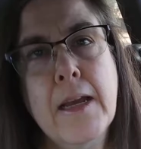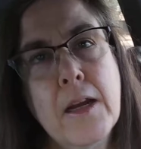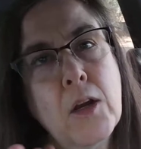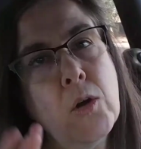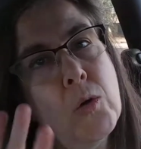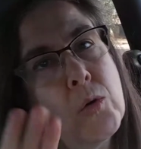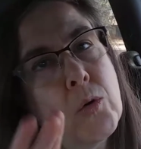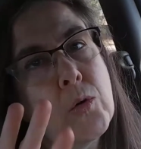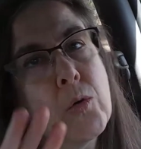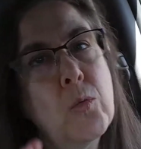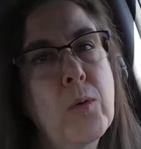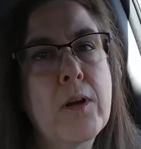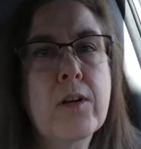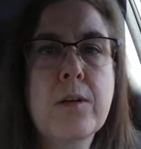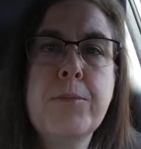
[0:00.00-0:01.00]
Hello,
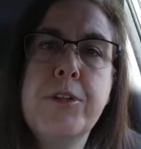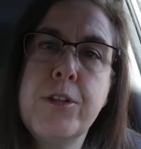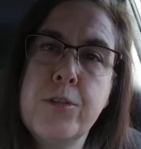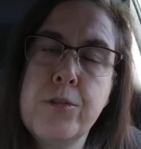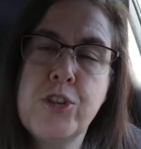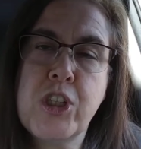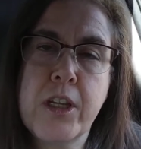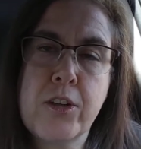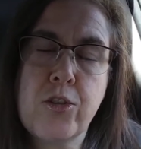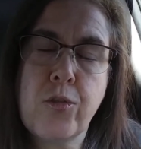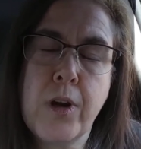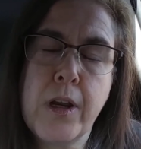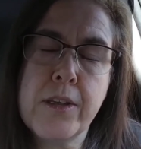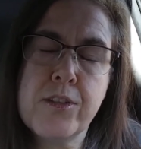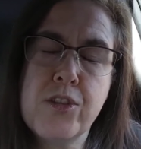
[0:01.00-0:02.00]
welcome to Jen
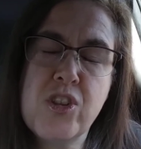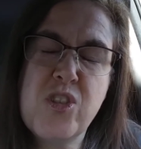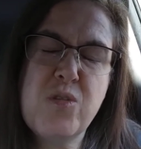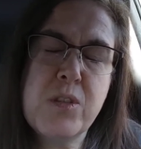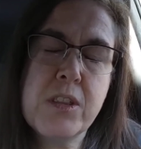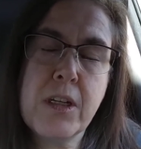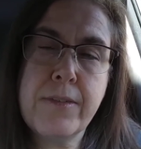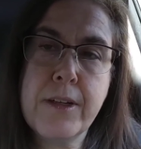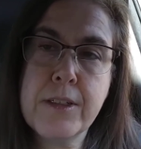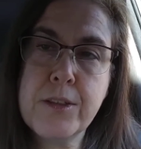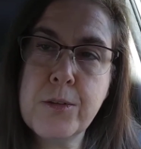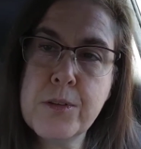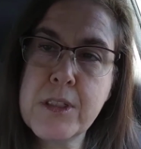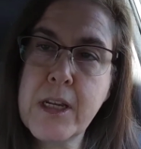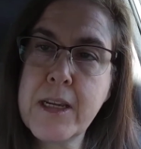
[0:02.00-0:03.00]
Tries New Stuff on
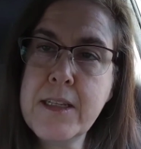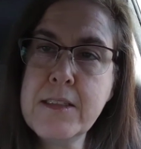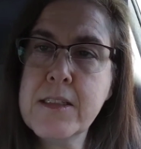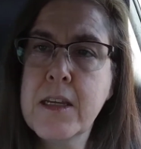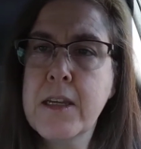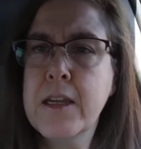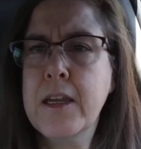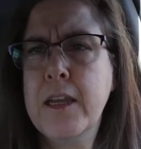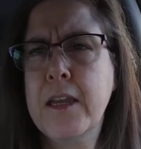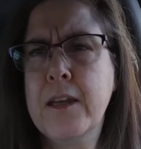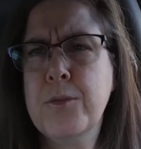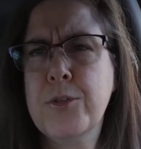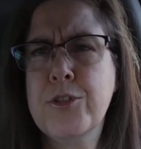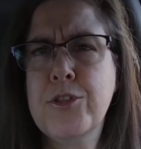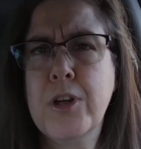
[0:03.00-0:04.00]
Tuesdays,
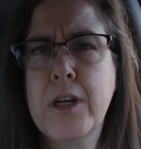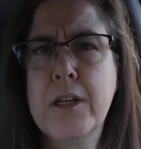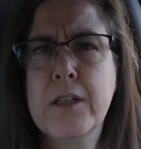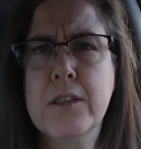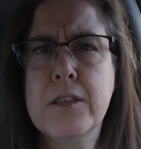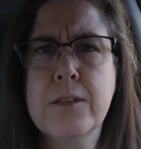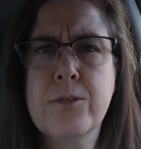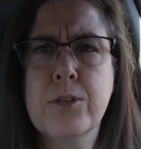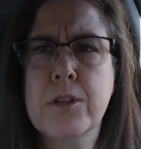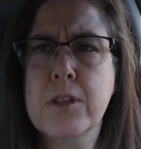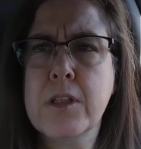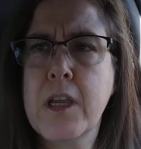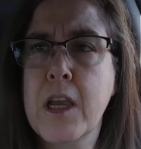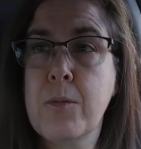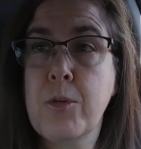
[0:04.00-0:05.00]
and we're trying a
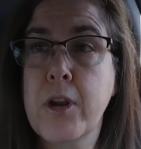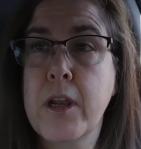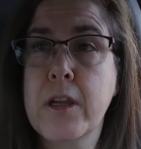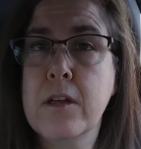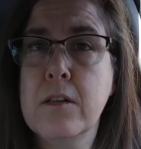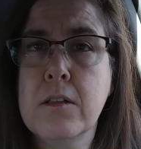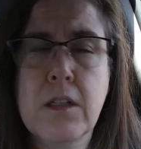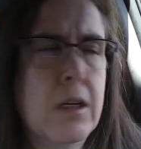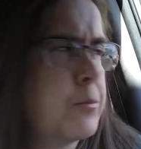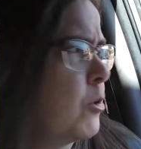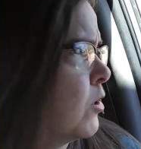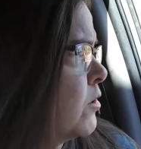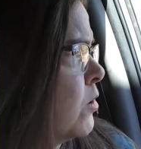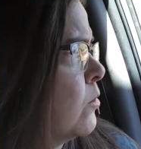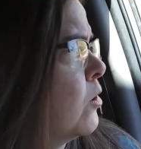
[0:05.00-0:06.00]
different camera angle, and I'm
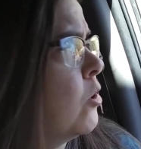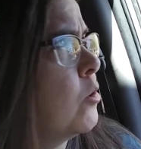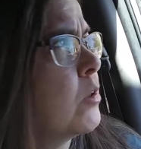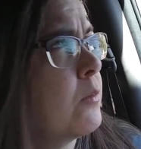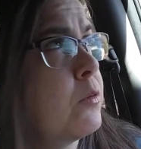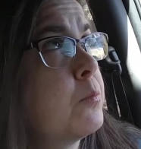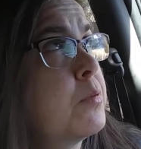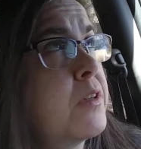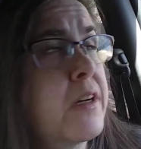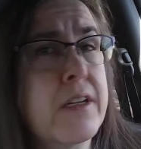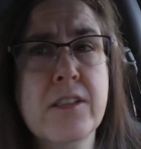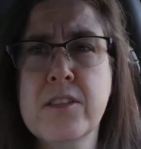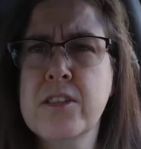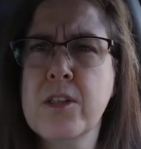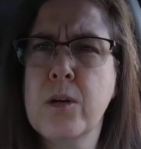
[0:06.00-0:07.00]
also in a whole different
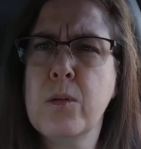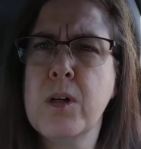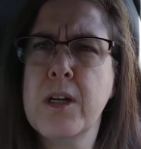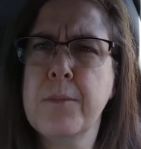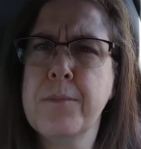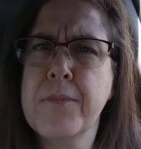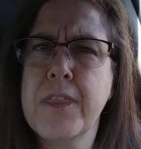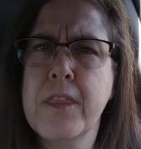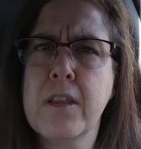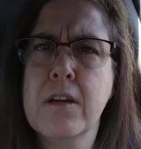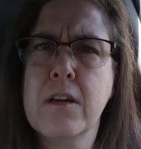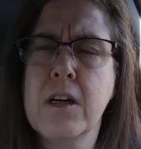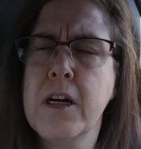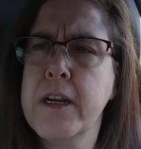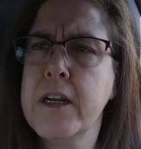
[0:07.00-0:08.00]
place. So the
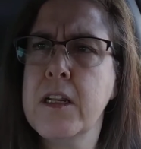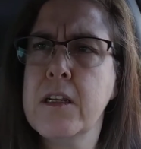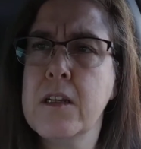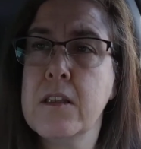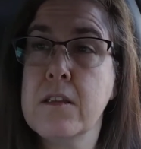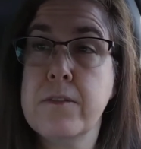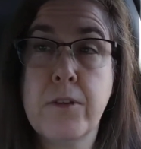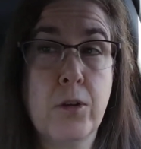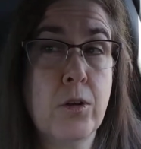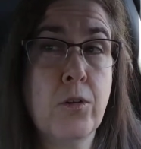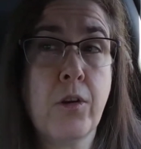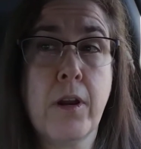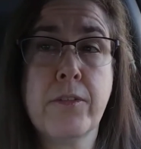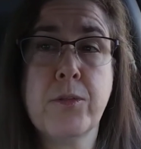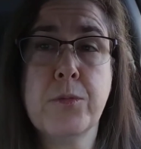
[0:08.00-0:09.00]
lighting in the
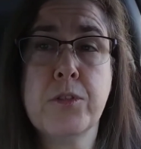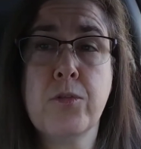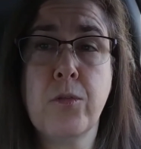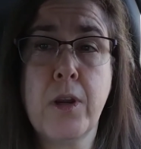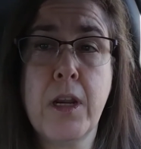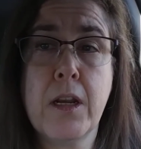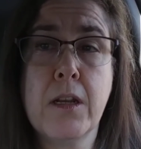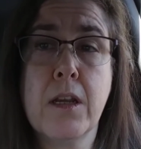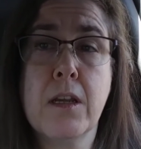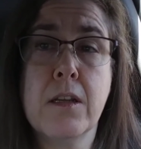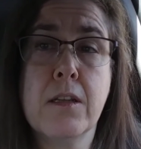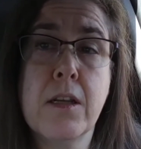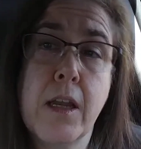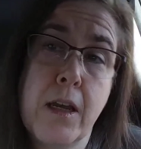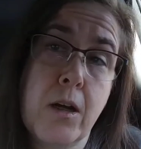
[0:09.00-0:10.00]
photographs was great,
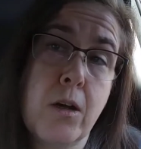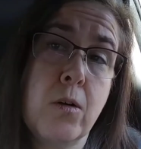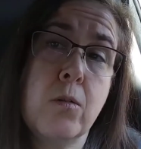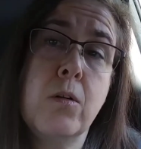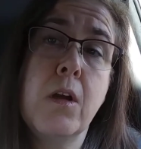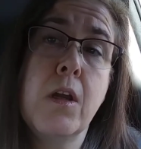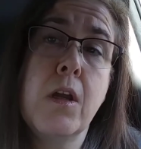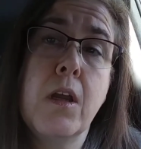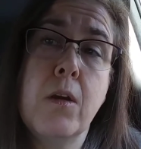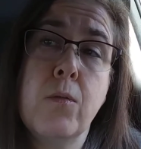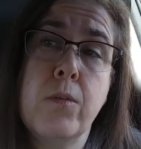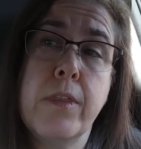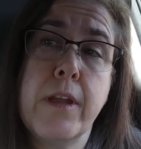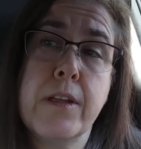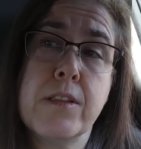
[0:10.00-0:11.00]
and now
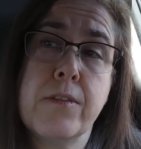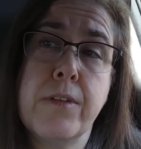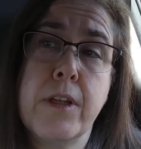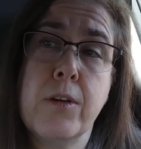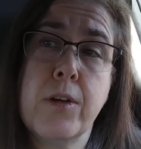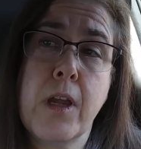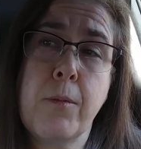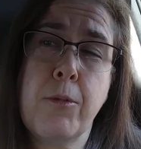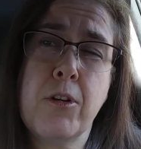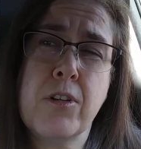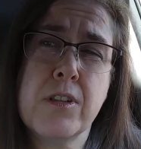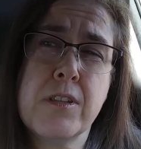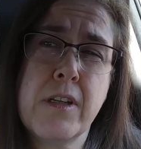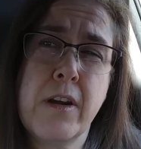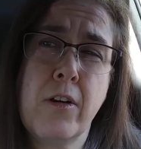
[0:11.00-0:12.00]
that it's a video camera, it
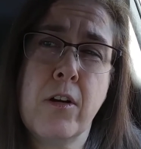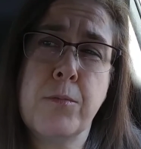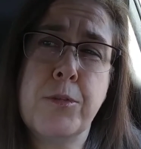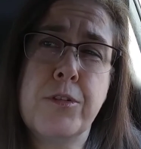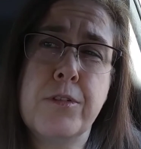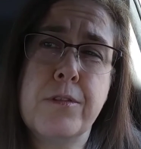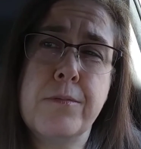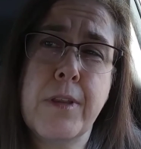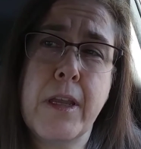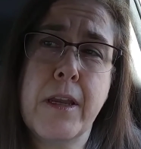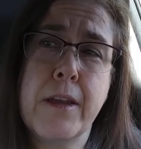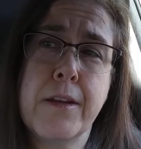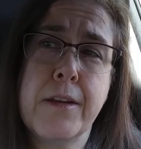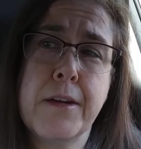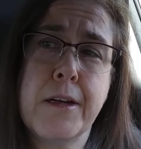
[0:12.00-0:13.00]
looks terrible,
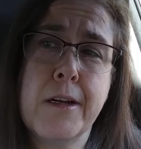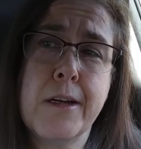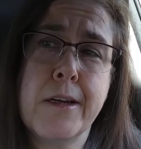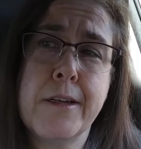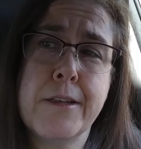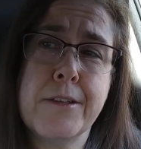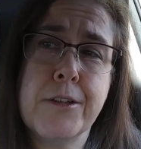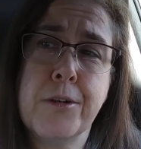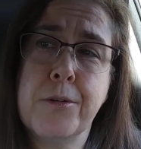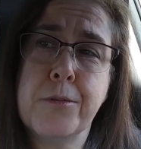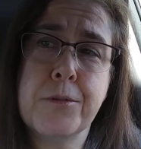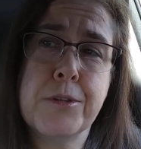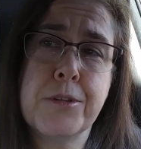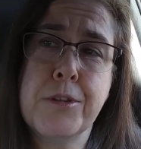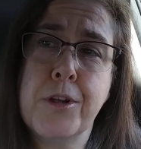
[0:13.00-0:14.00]
and I
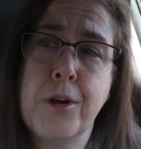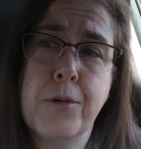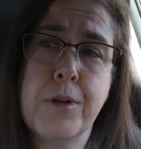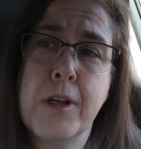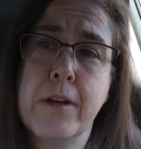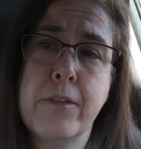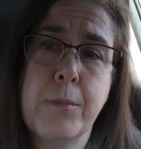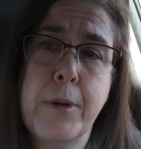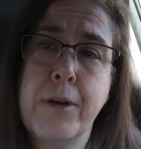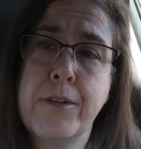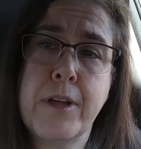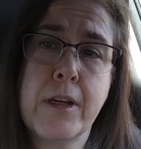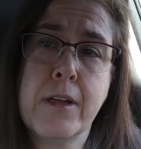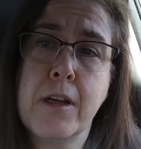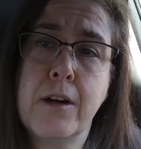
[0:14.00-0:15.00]
don't know enough about
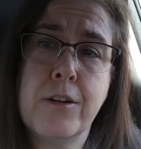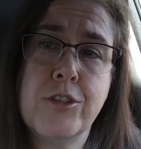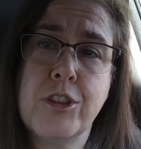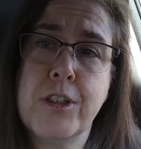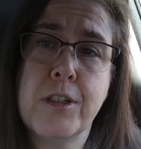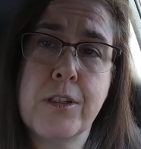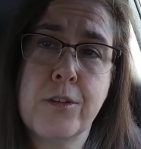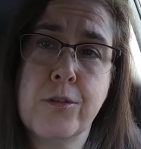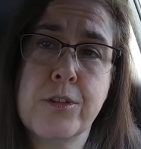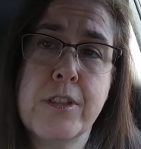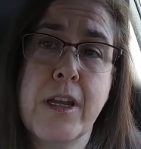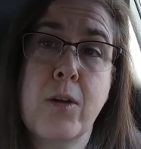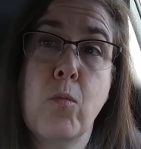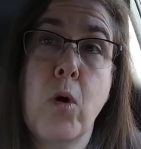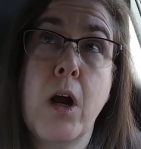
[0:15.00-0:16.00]
technology to
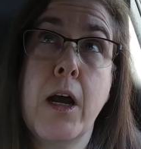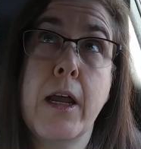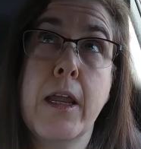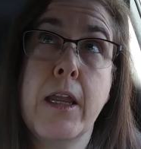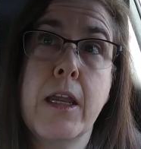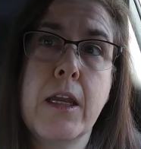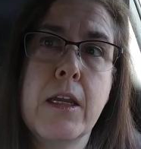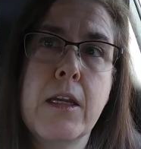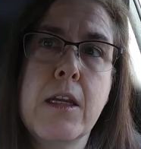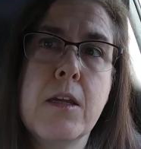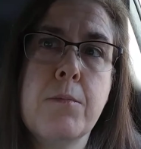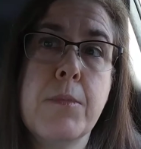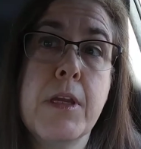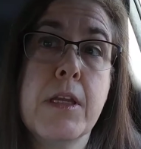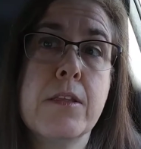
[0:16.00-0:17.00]
understand why.
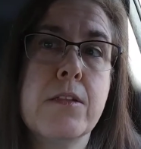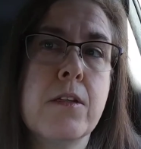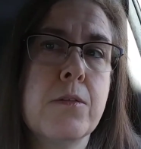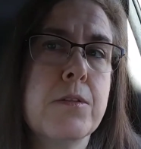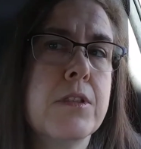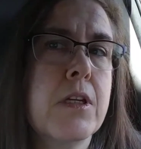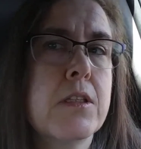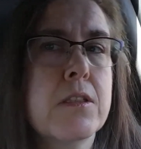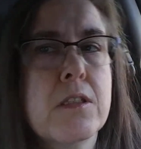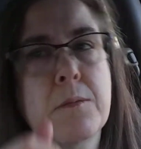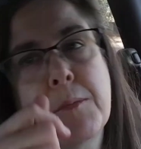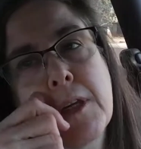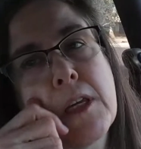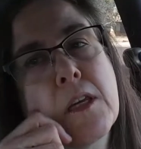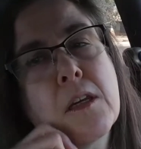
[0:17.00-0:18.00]
Makes no sense to
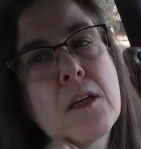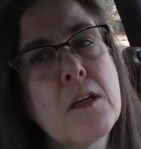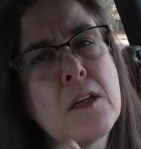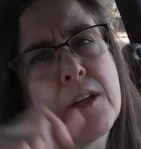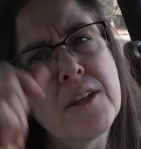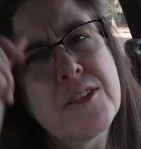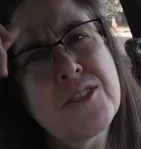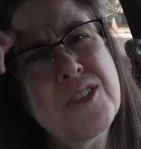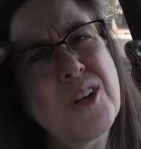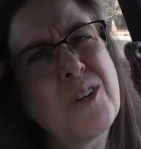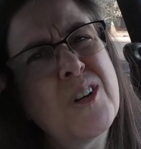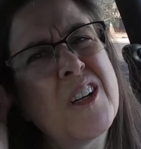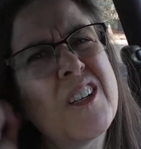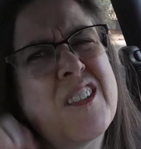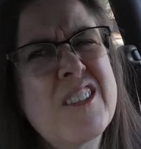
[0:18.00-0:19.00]
me. So
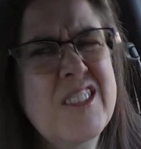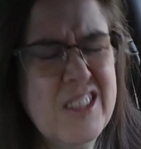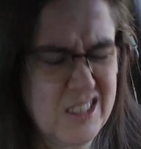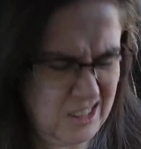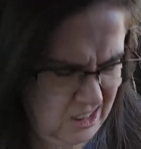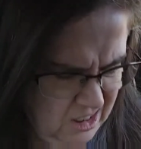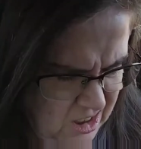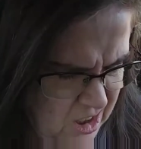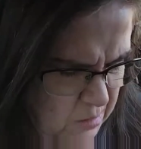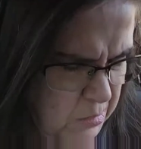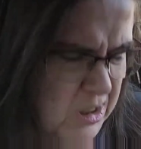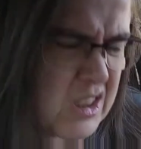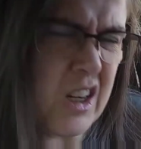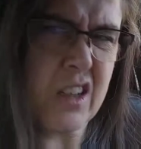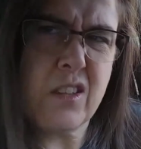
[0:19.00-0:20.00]
I hope
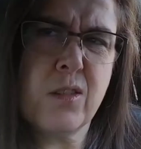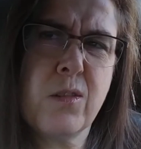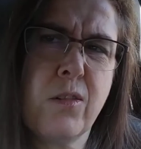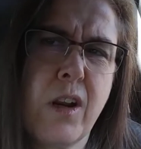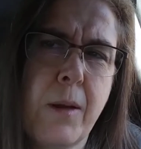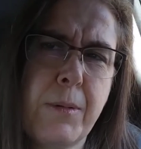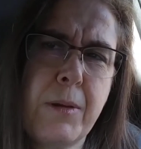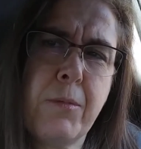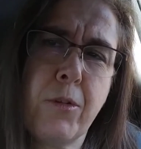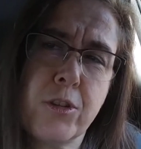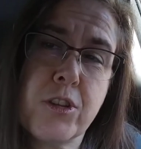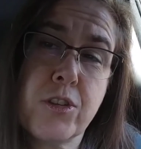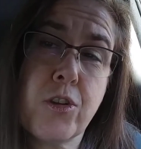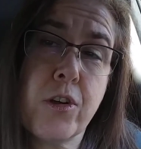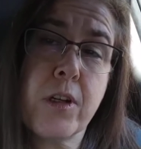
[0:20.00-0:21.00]
it's not too crappy, but we're
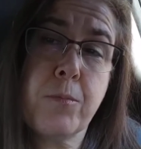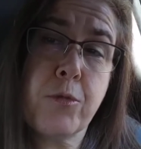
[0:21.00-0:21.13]
just going to